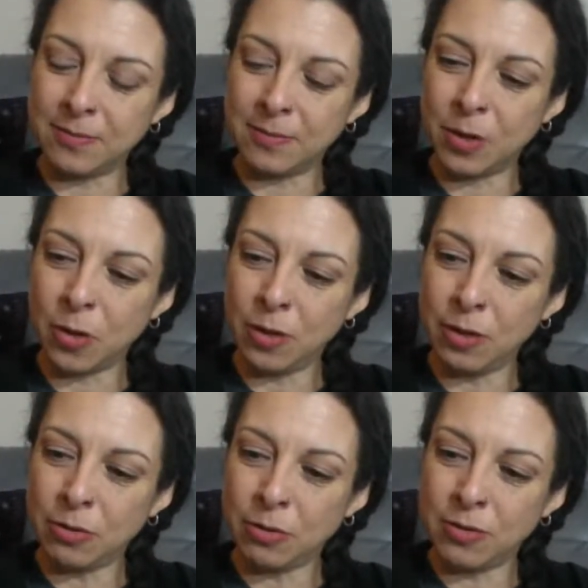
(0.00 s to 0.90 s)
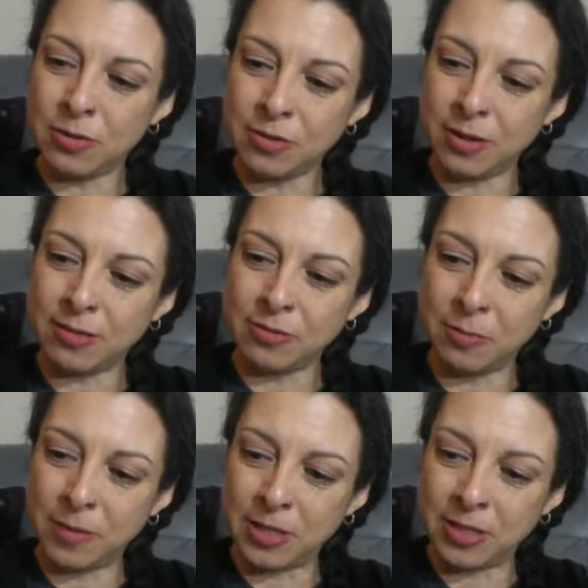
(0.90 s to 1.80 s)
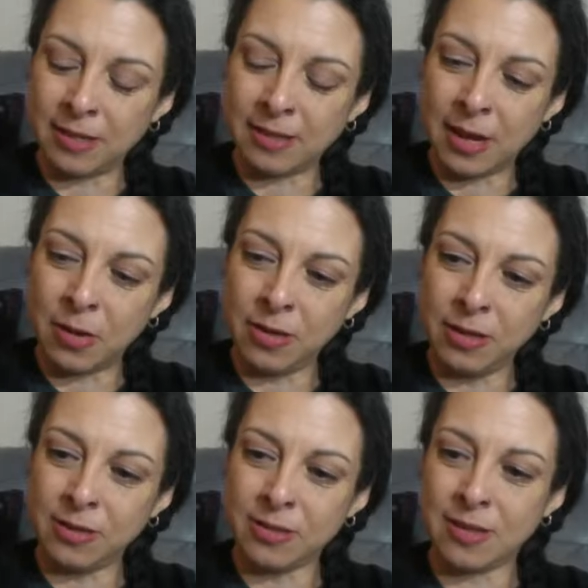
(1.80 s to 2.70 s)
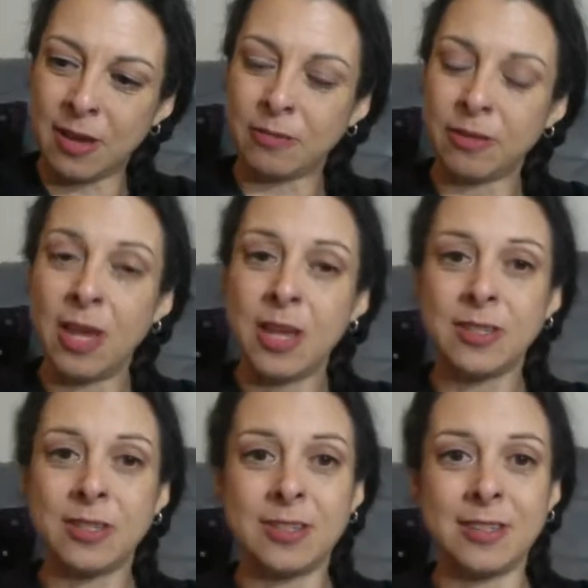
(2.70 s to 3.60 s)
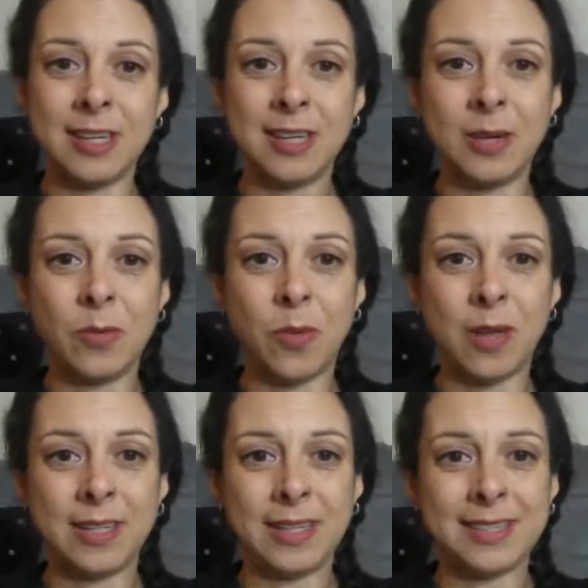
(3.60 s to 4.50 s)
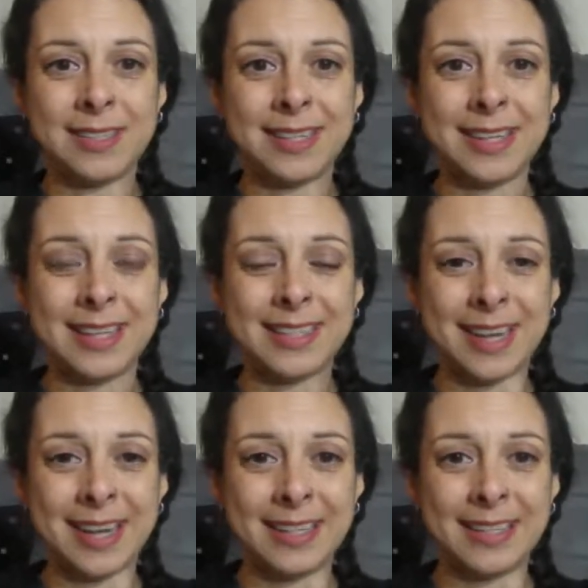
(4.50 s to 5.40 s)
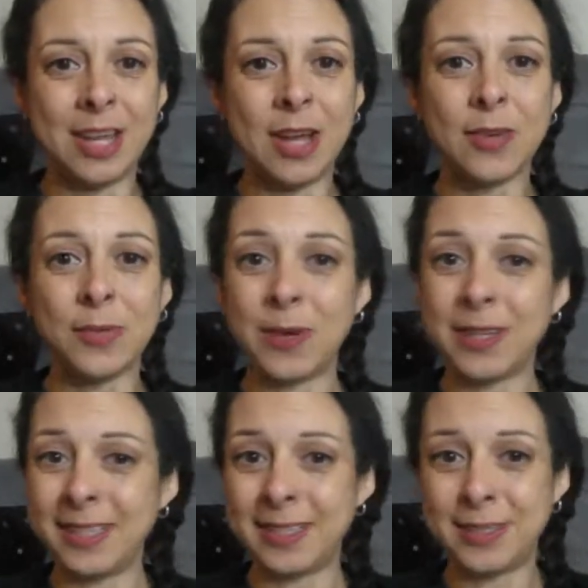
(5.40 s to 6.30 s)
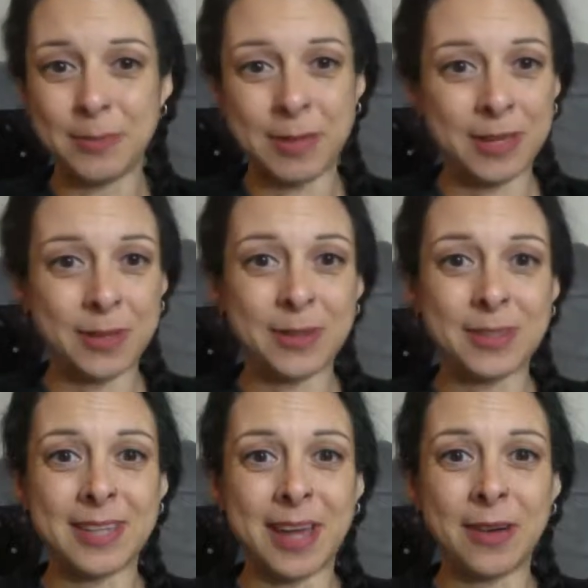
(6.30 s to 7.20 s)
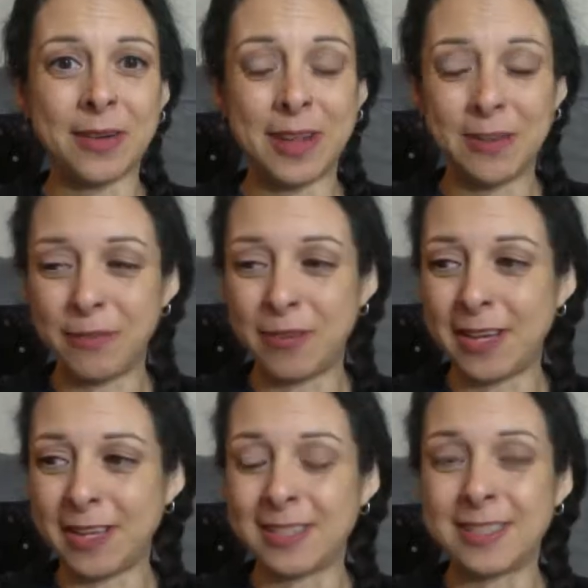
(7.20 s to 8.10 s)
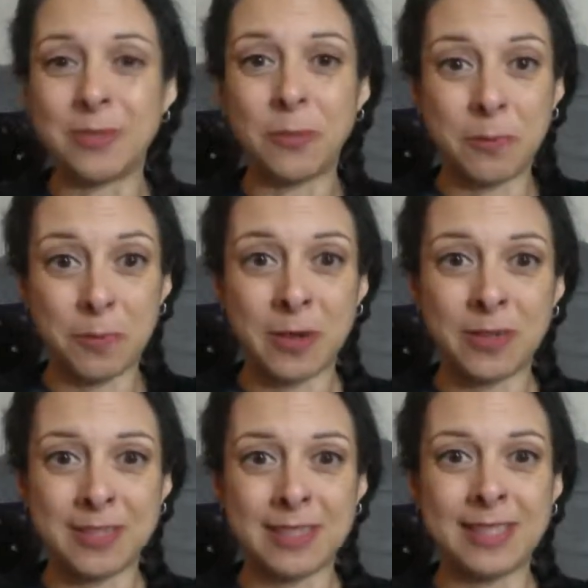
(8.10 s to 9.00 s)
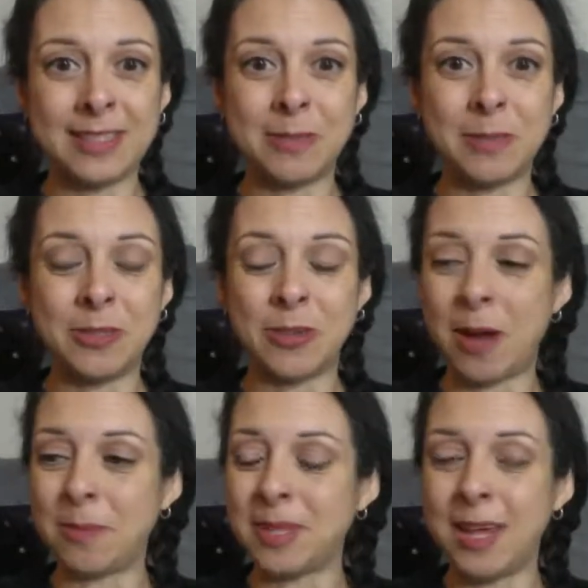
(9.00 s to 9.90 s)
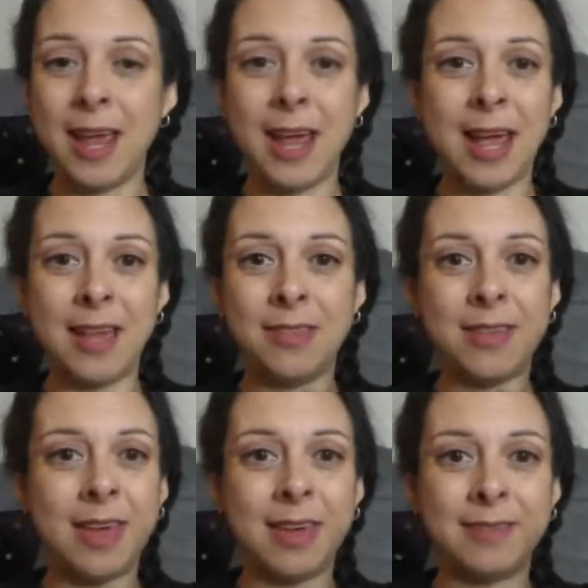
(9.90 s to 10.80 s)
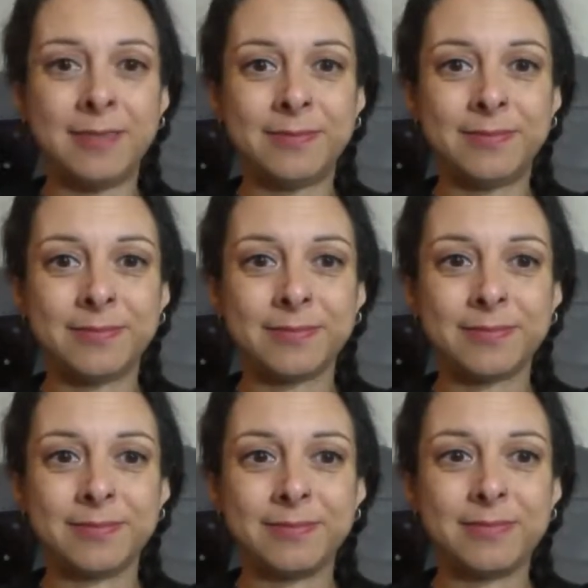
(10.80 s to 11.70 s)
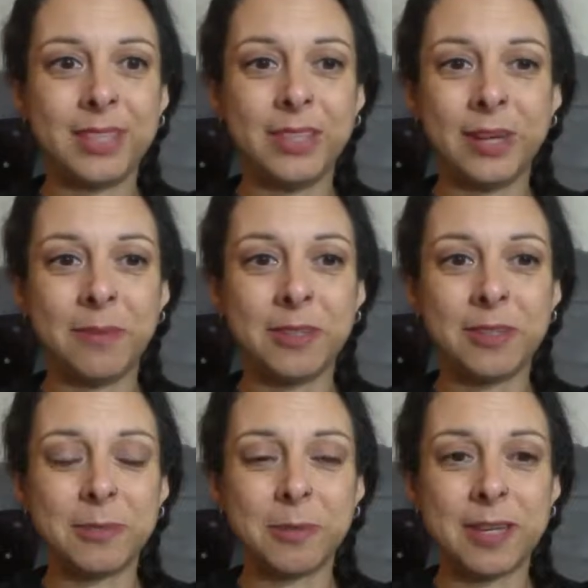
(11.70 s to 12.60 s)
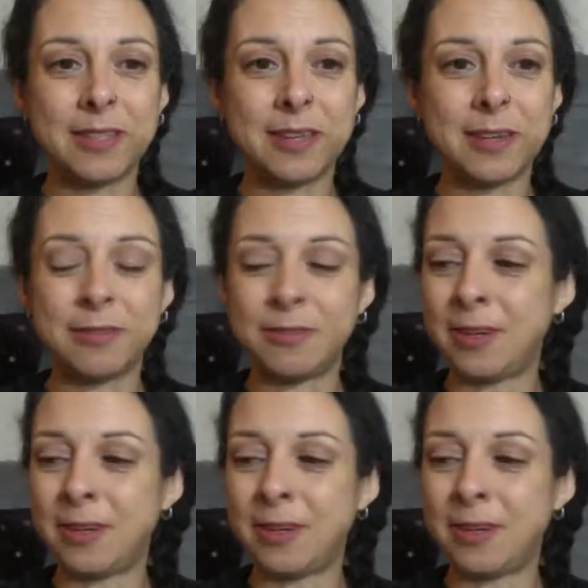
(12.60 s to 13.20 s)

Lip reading: going through this transformation, allowing yourself to see what needs to get done, what needs to be closed out and finished, what burdens need to be dropped, and then you come to this place of